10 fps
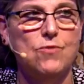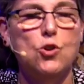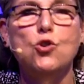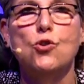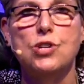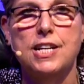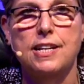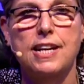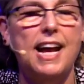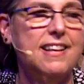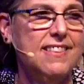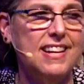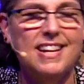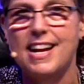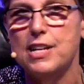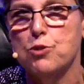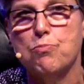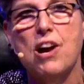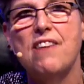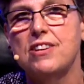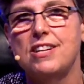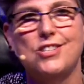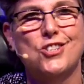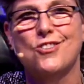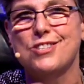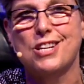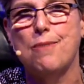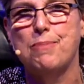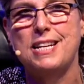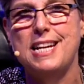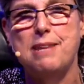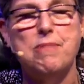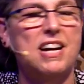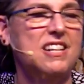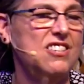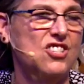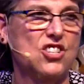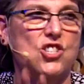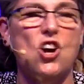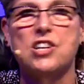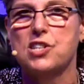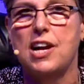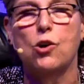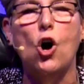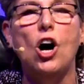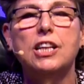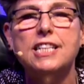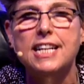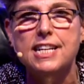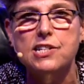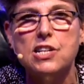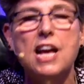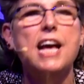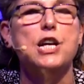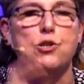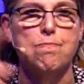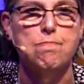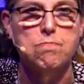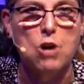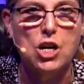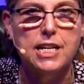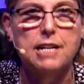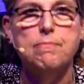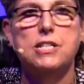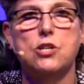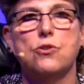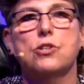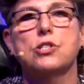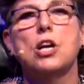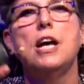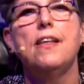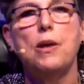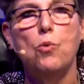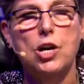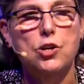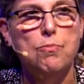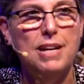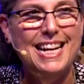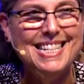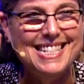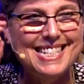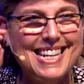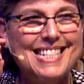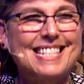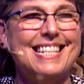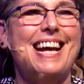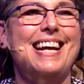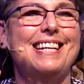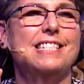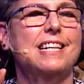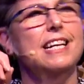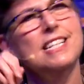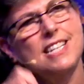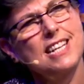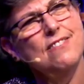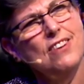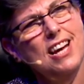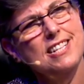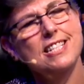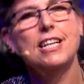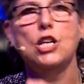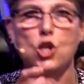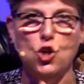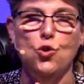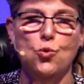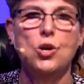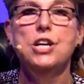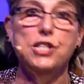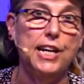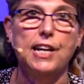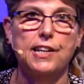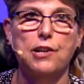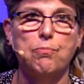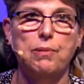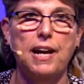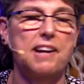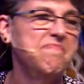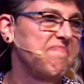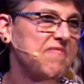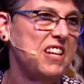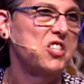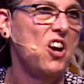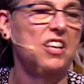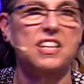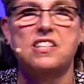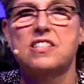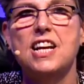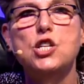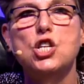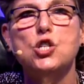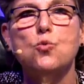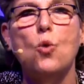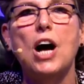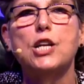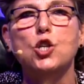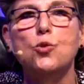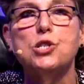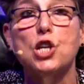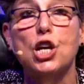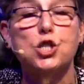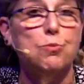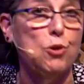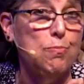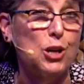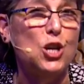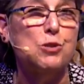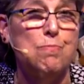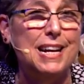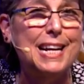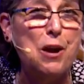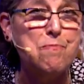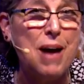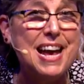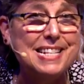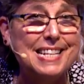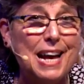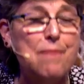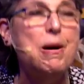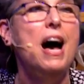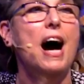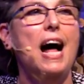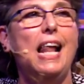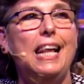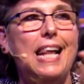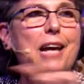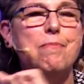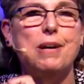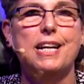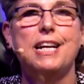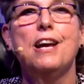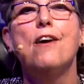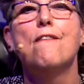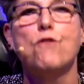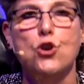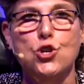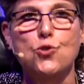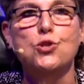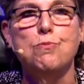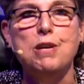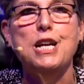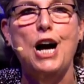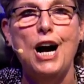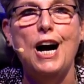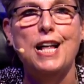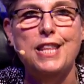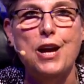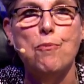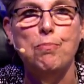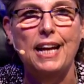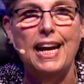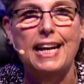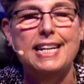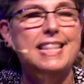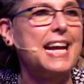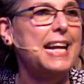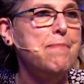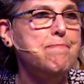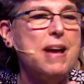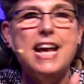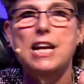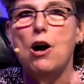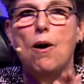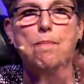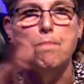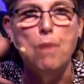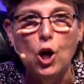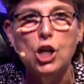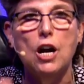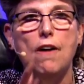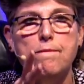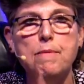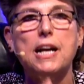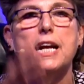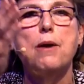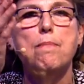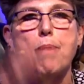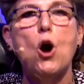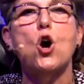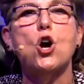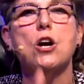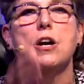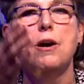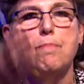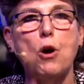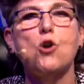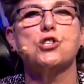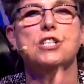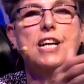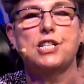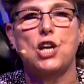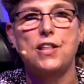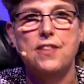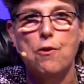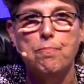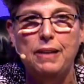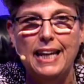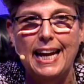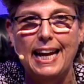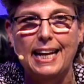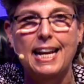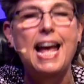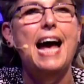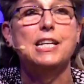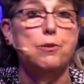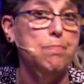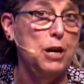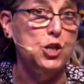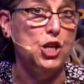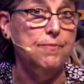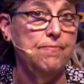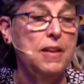you don't need it. Anything that has a private insurance company name on it, just toss it out. All it is marketing materials. They want to be incentivizing you to get on their plan. That's all it is. They just want you as a customer because Medicare pays them a lot of money for you to be on their plan. They get paid a bulk of money per person that's on their plan as a budget.